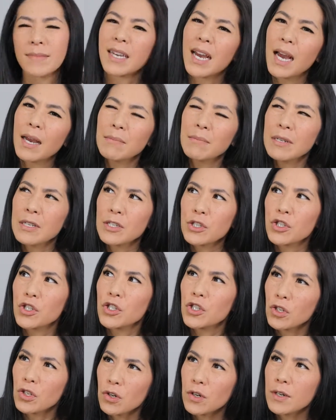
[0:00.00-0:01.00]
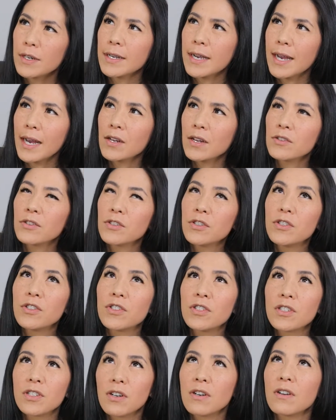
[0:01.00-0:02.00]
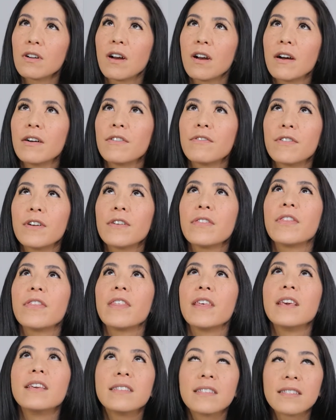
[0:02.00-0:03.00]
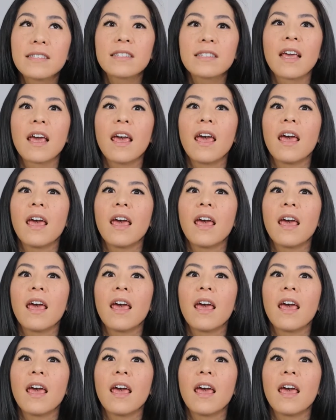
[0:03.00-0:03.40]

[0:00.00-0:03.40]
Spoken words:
I'm not sure how to start off this